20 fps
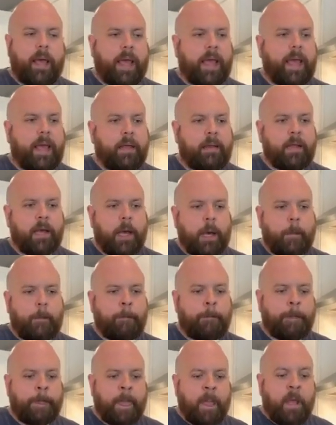And
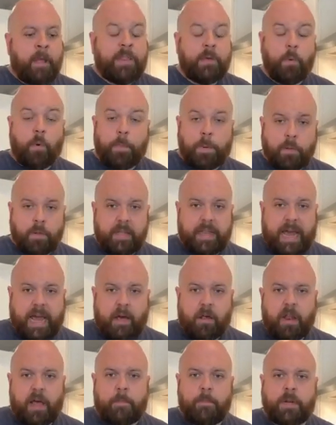then we'll pull it
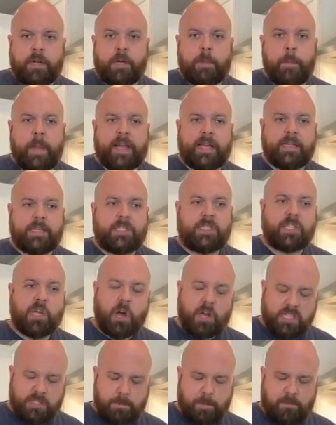out. I'm going to make a
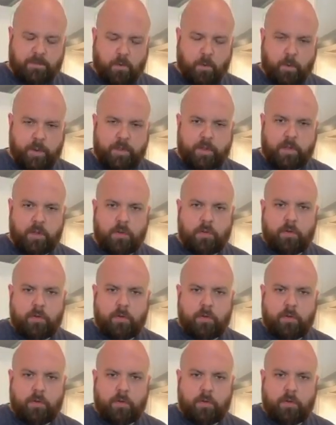sauce before we do.